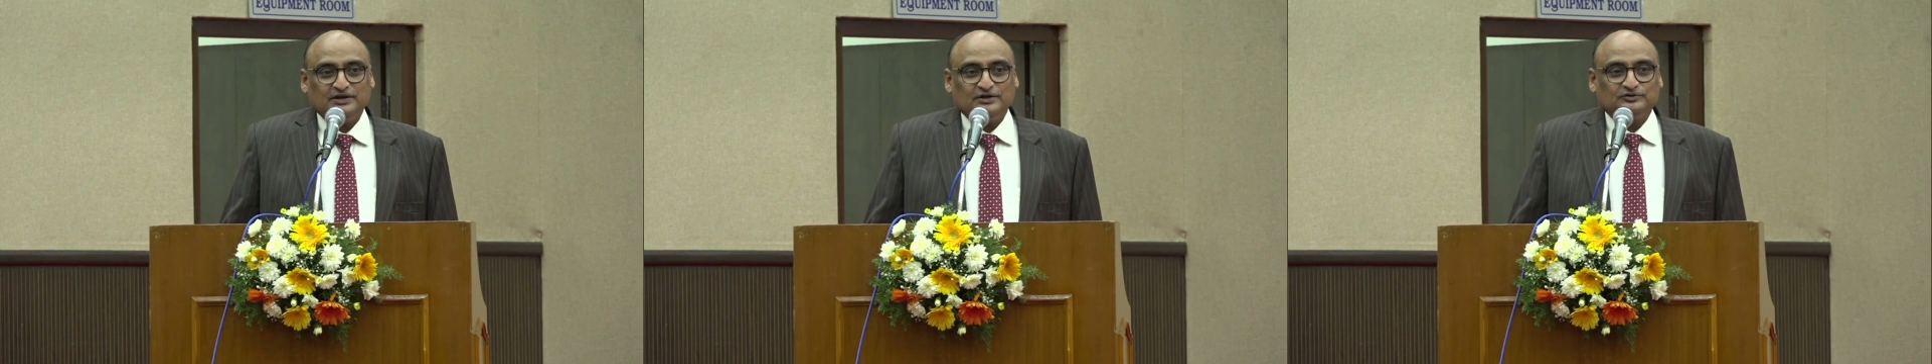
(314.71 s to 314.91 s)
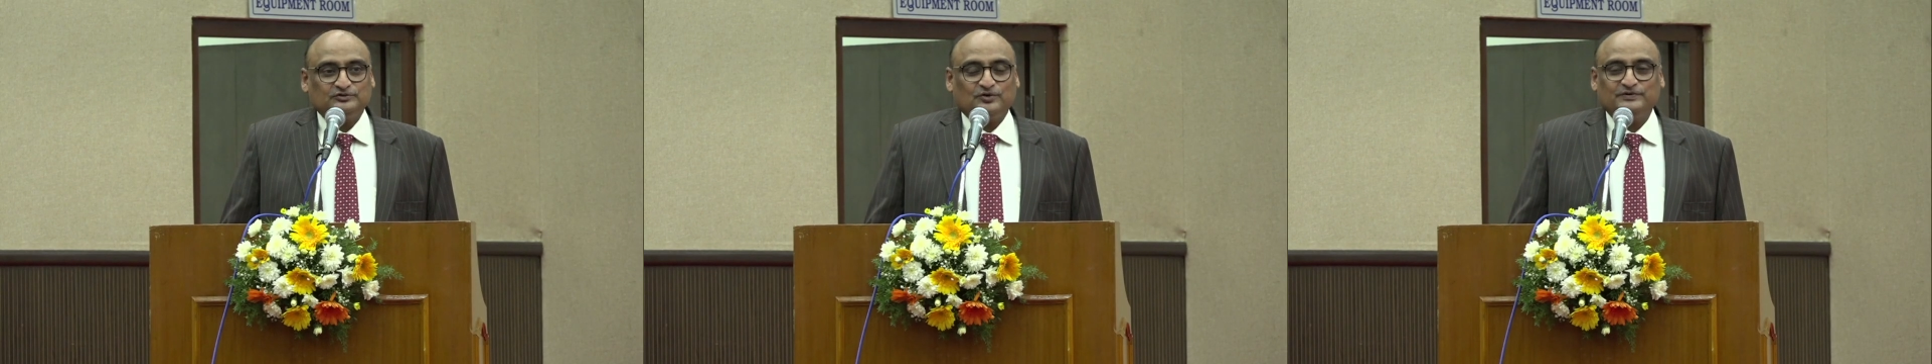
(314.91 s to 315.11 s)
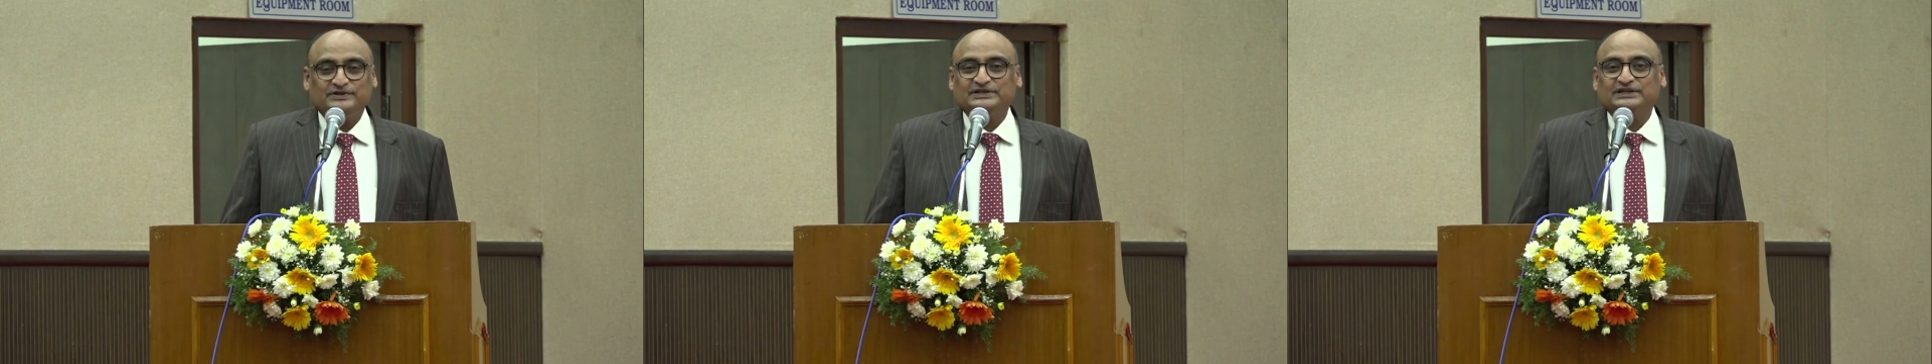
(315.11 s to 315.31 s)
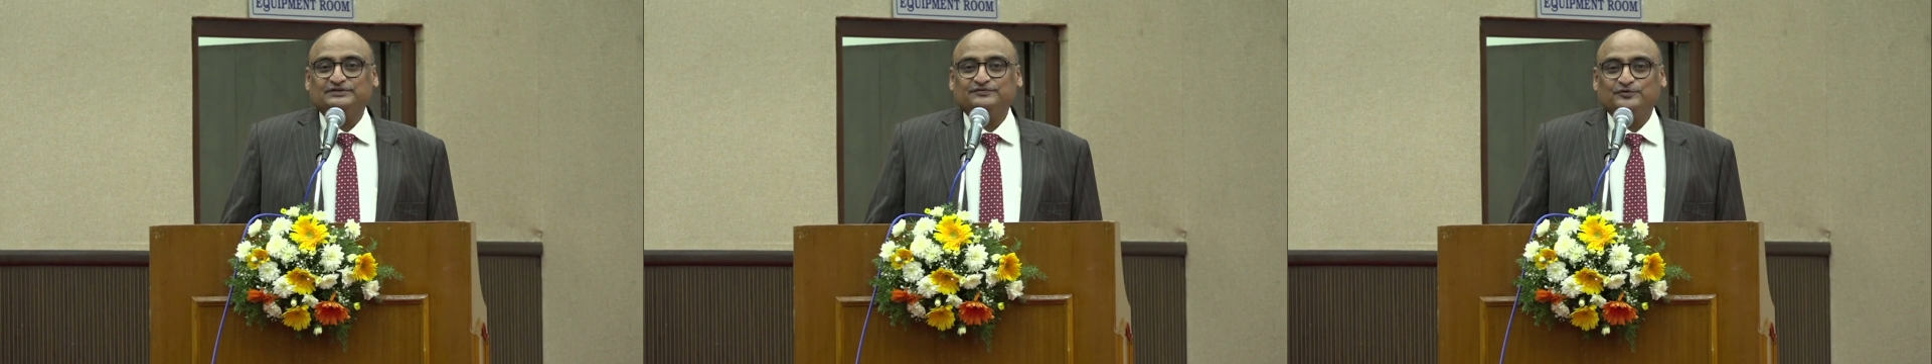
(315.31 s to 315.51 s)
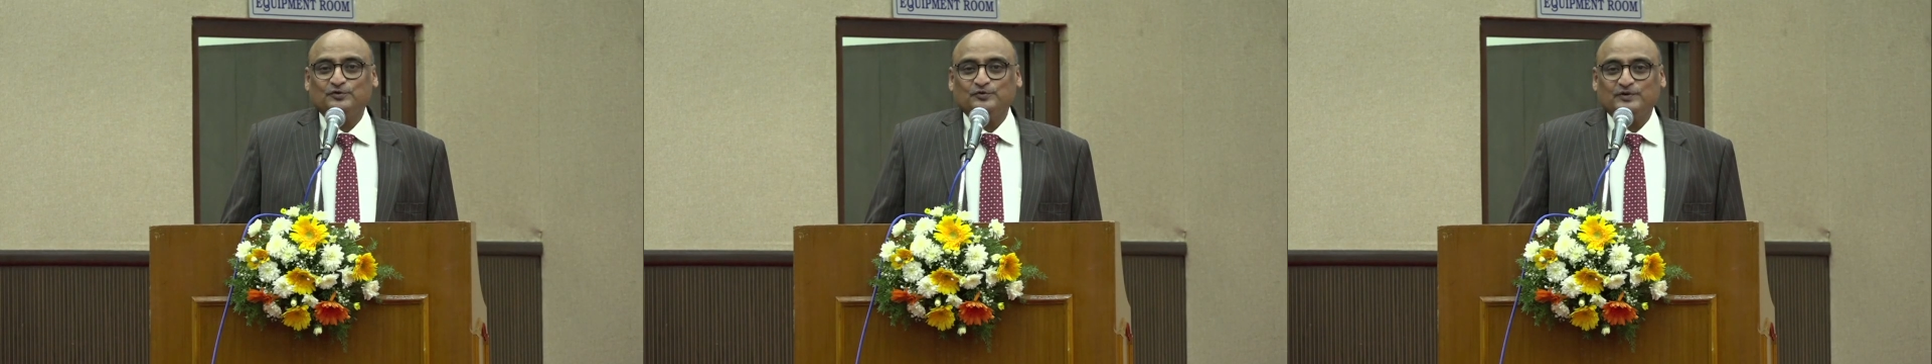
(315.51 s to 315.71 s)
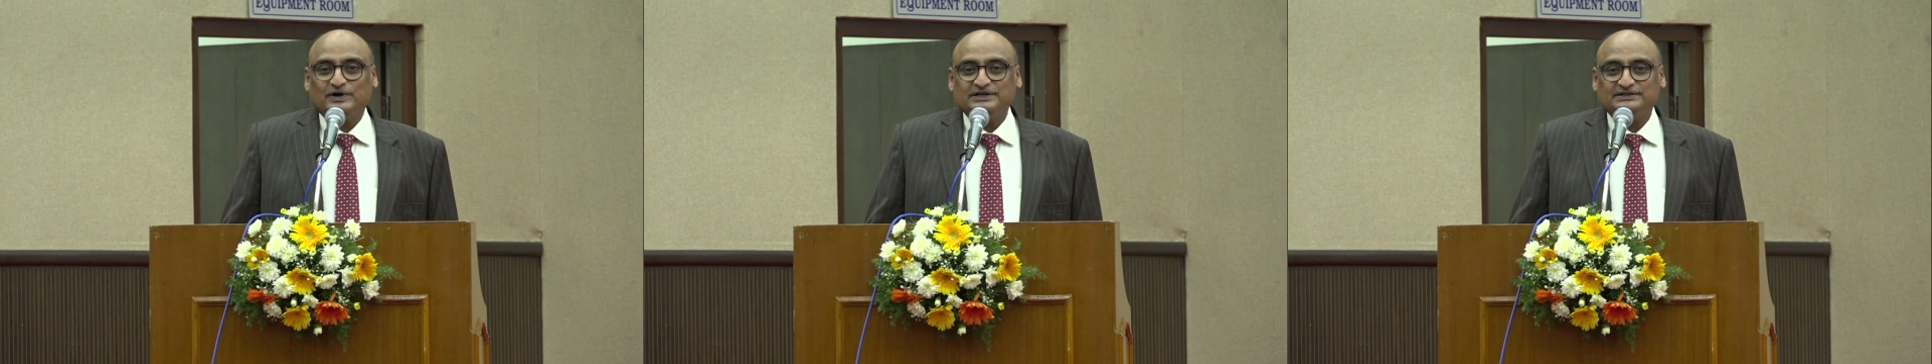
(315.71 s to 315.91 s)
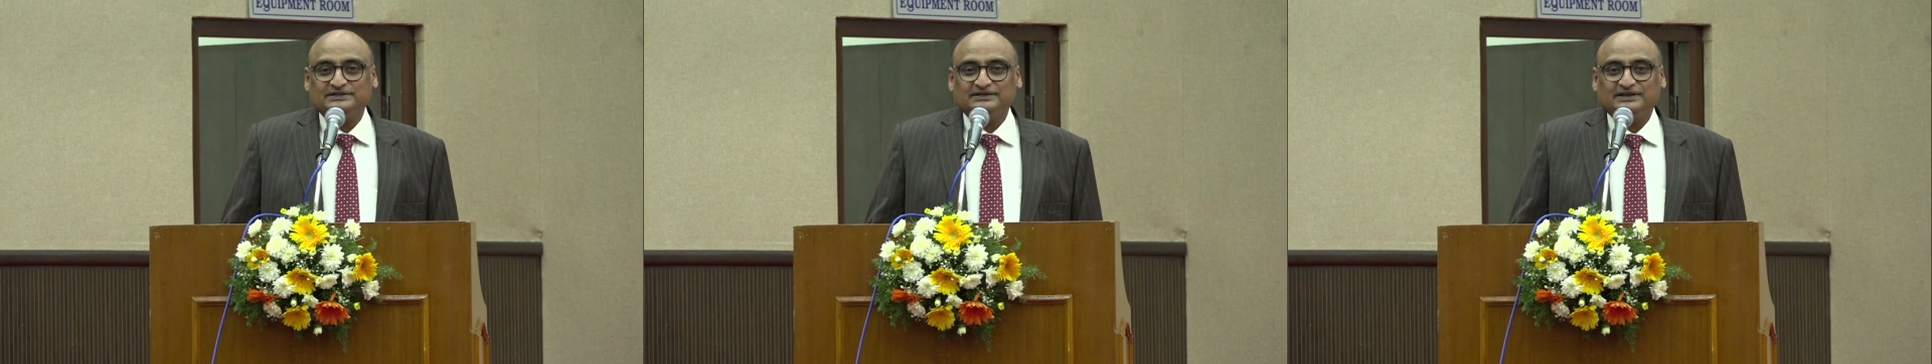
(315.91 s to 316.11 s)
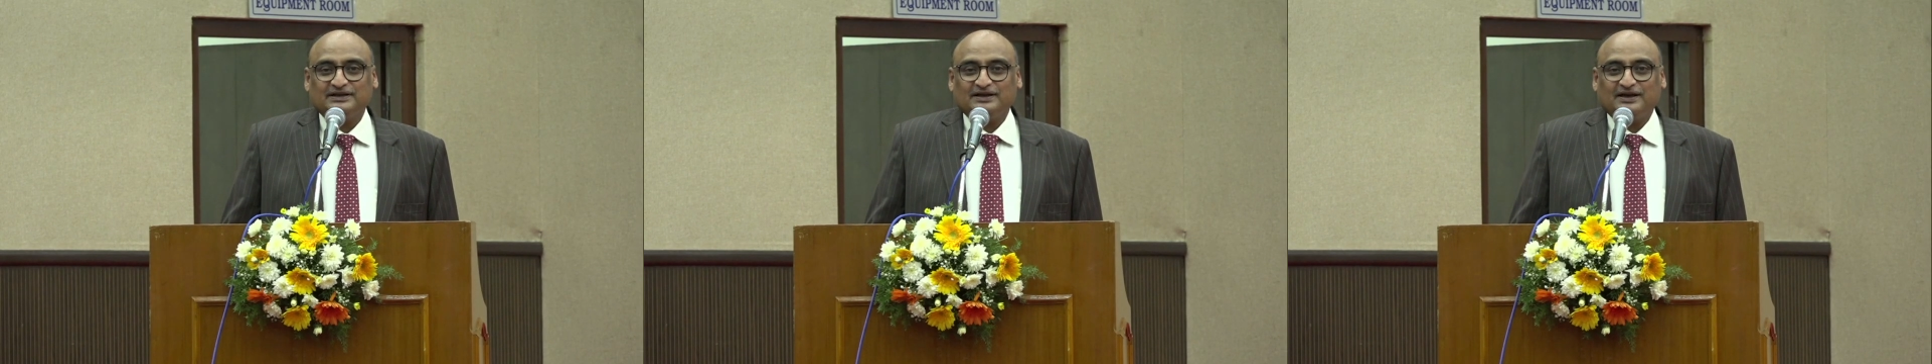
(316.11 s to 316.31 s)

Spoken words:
So with these few words,